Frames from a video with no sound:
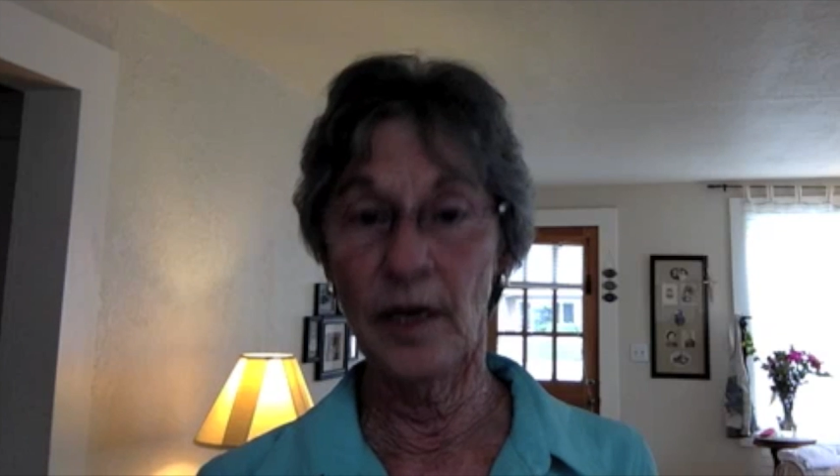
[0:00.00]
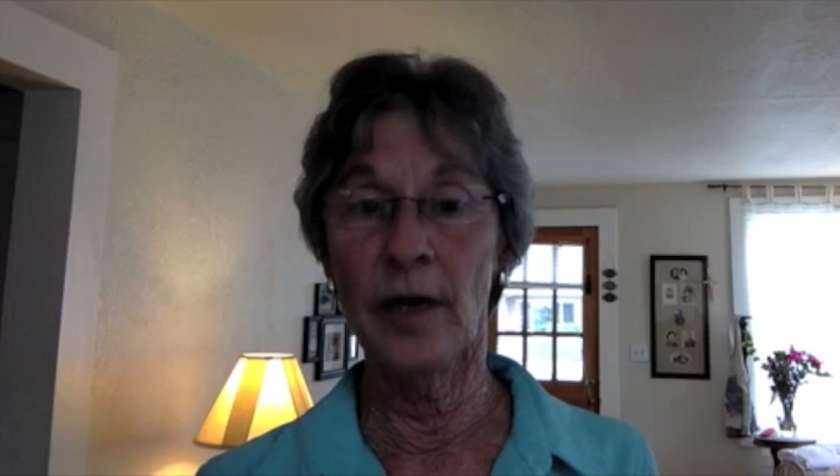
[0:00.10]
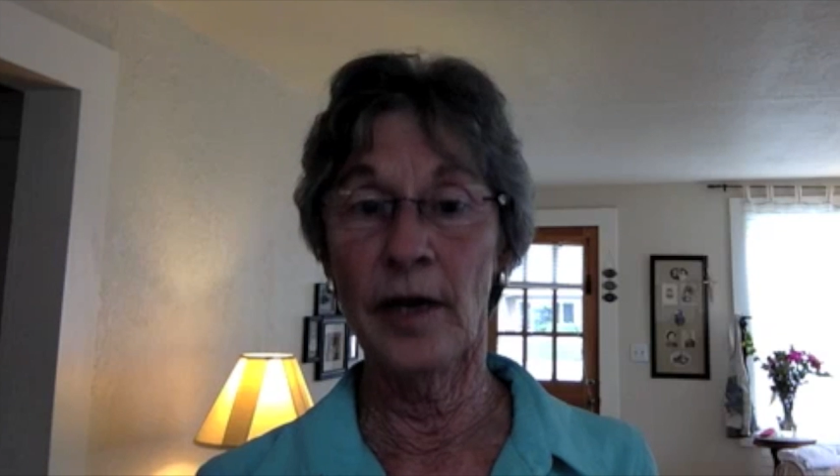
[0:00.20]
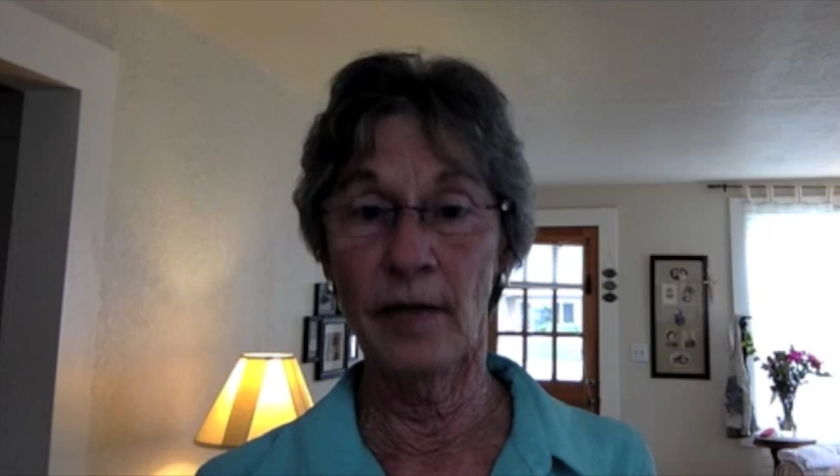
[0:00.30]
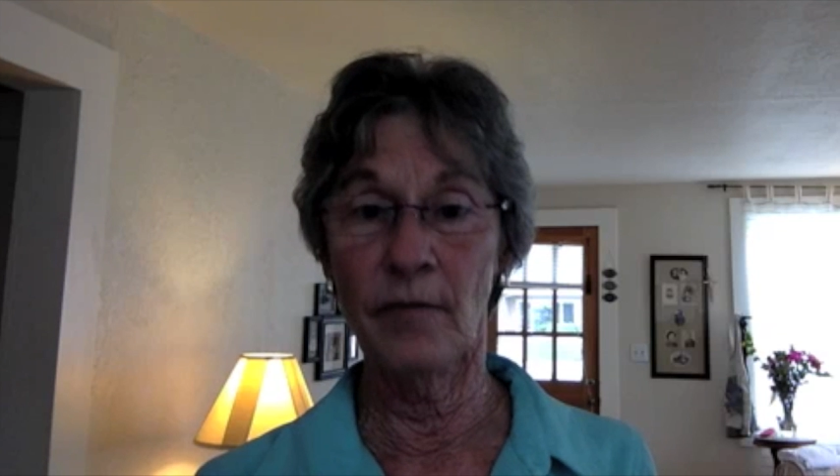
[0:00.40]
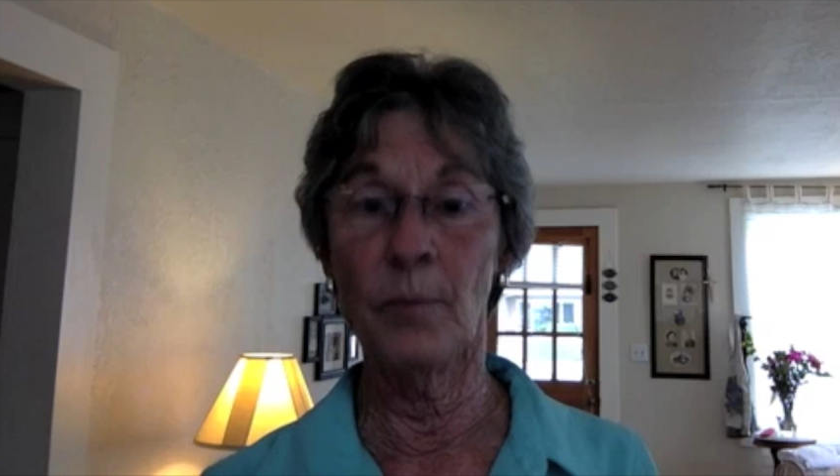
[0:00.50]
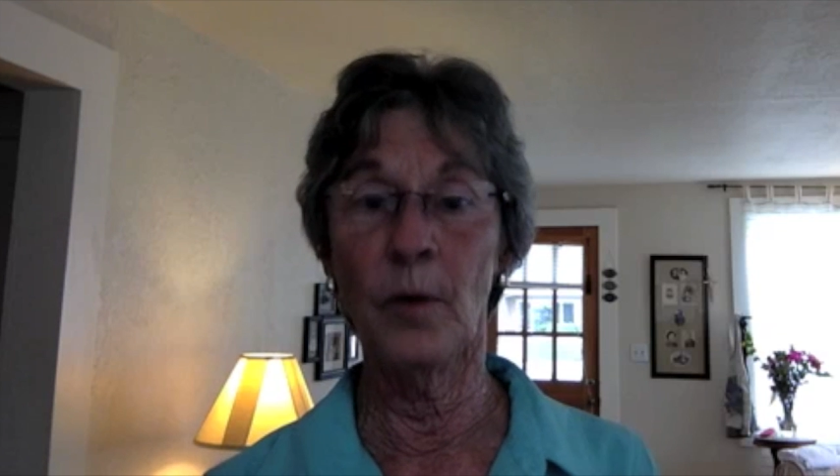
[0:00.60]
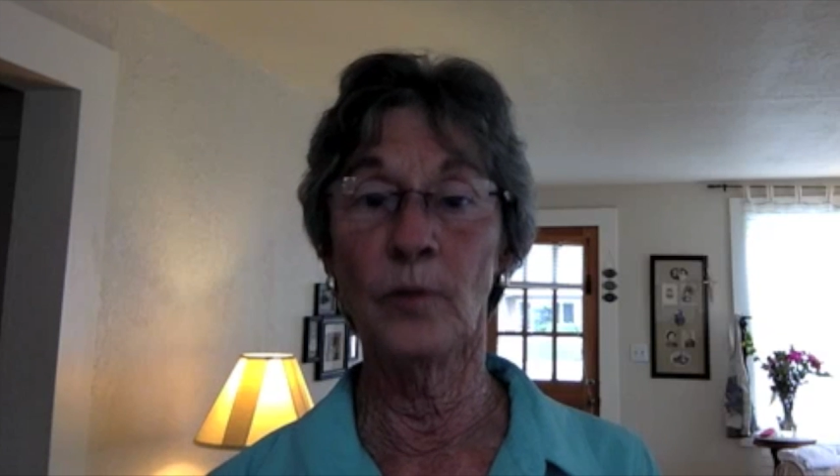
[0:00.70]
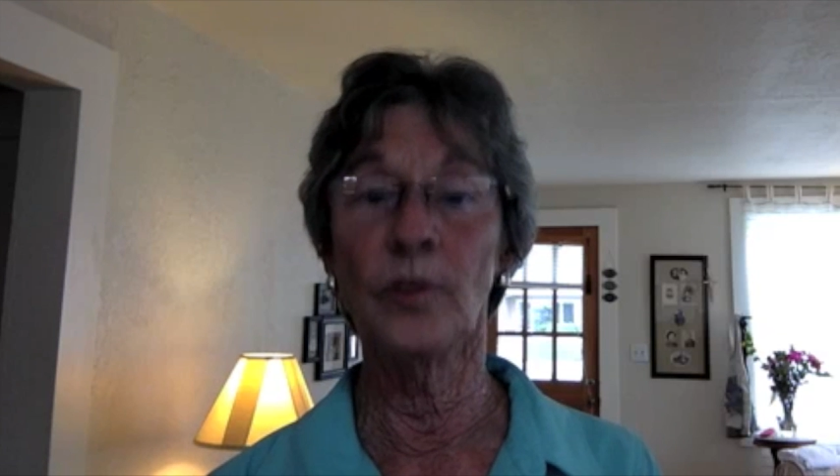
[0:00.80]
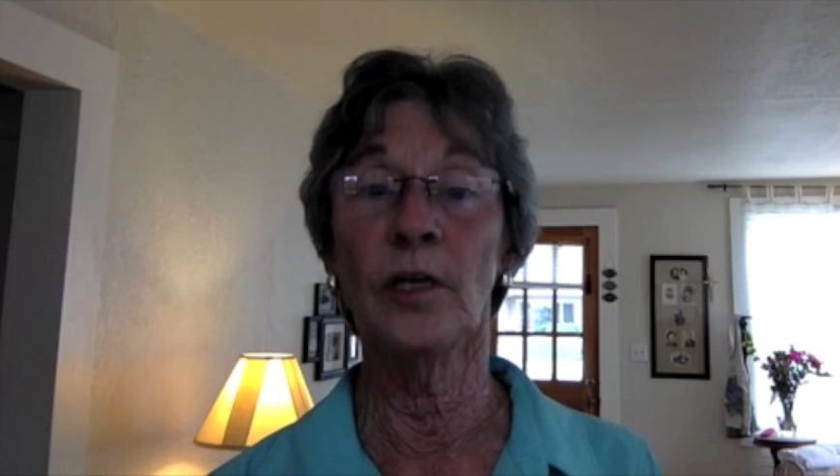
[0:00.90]
I have the
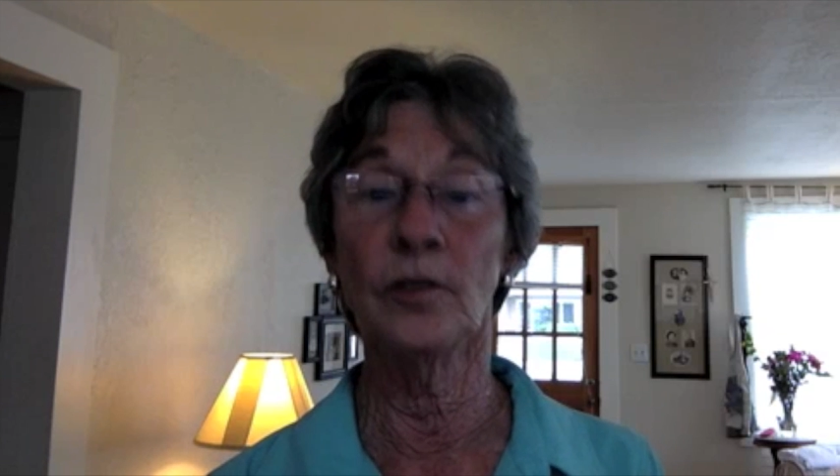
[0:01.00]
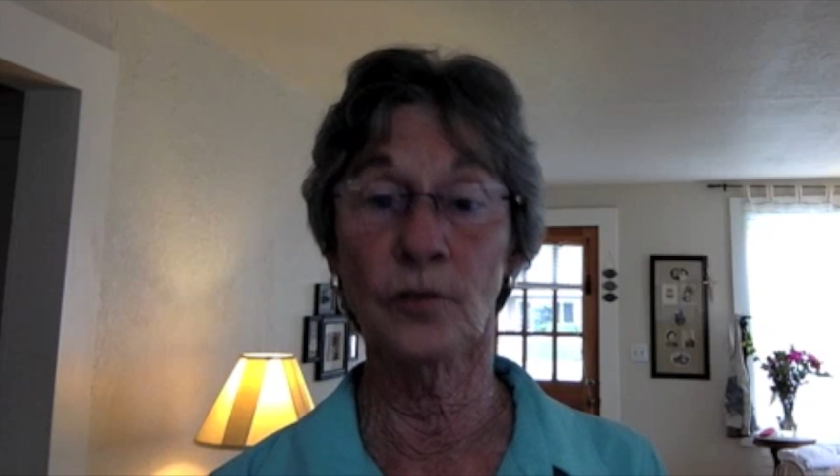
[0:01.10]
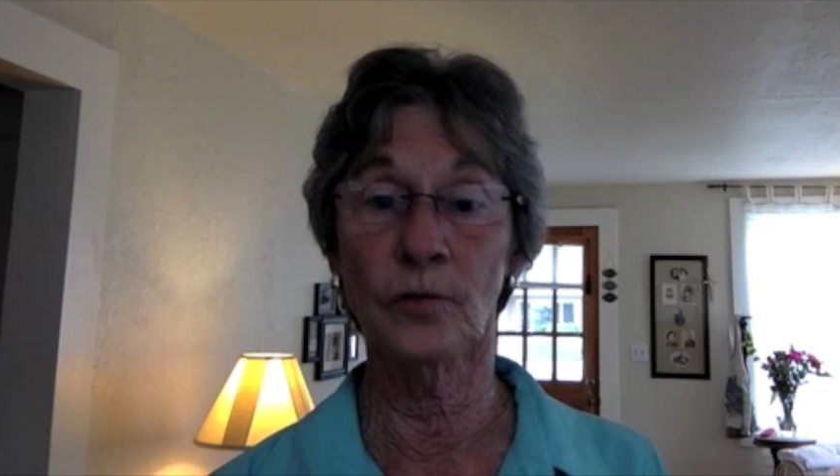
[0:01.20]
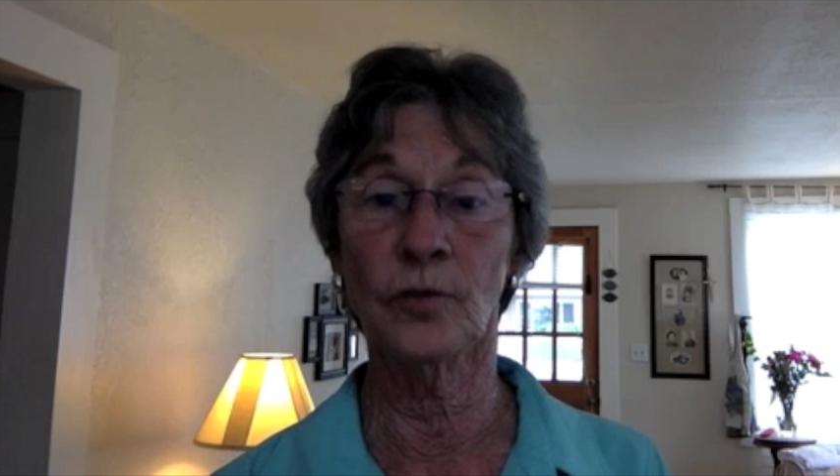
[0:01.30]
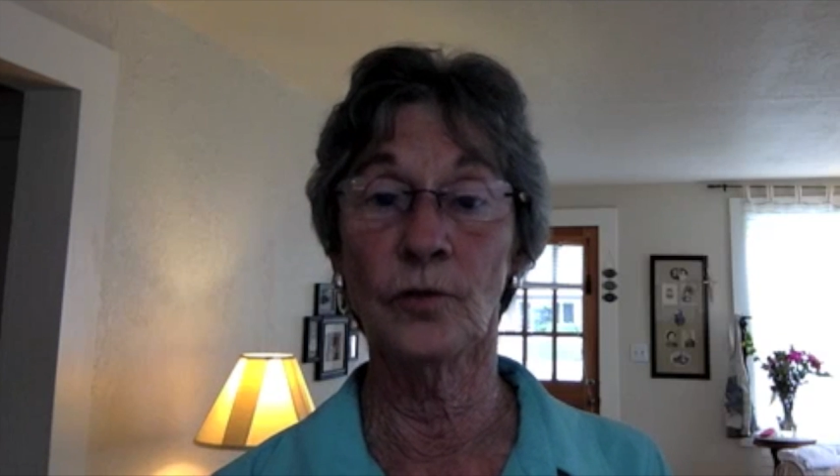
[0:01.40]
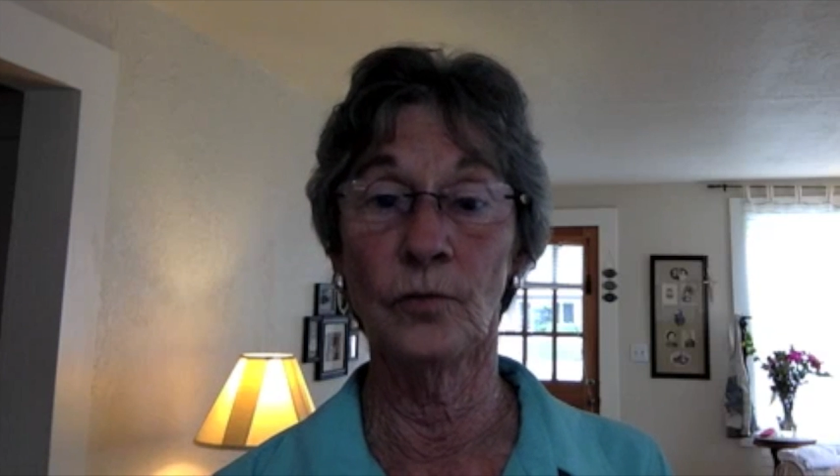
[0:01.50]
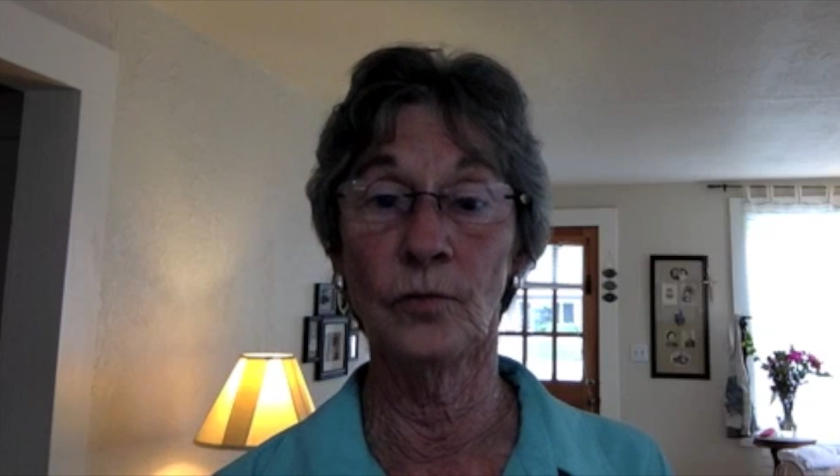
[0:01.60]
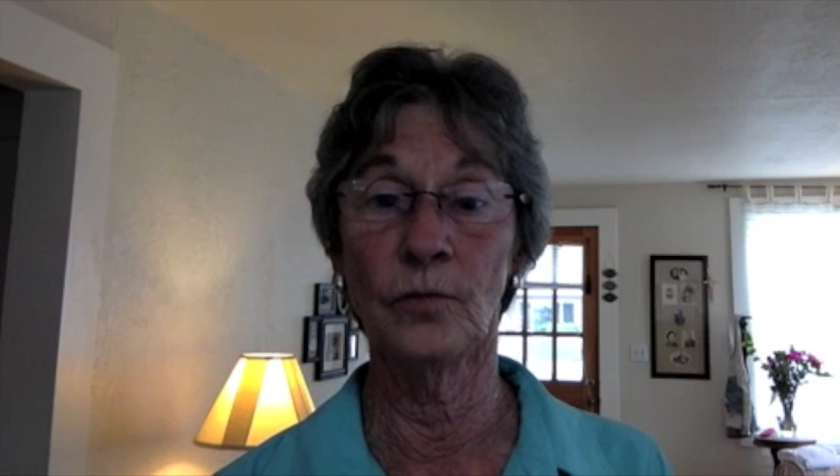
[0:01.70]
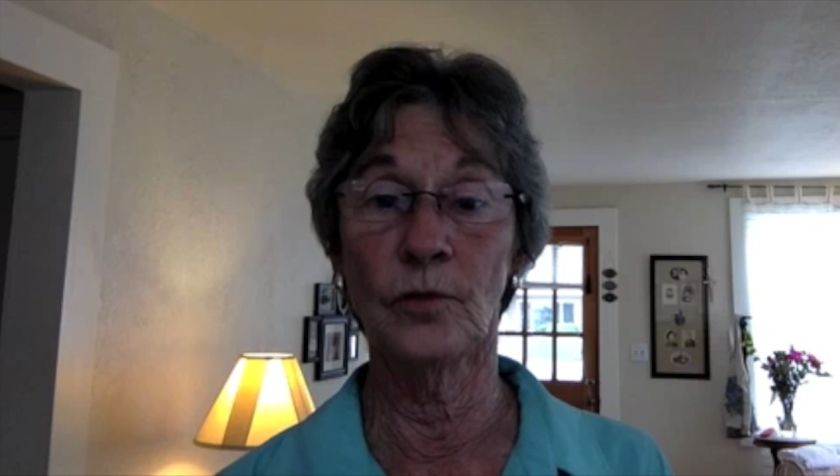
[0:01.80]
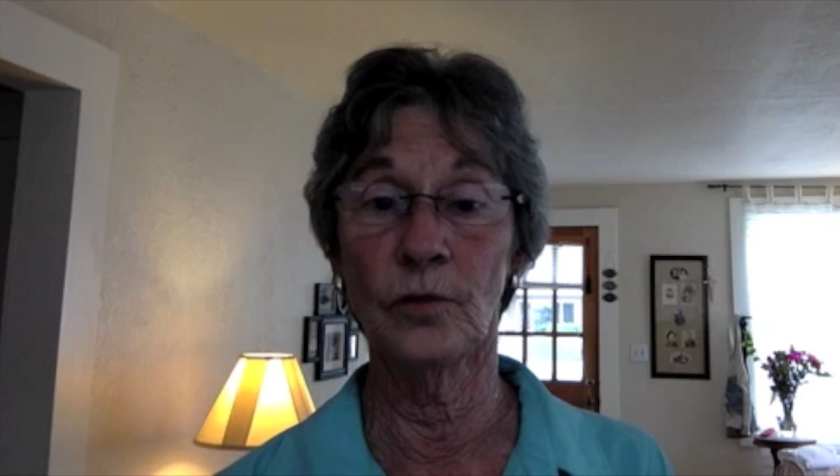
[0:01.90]
potential to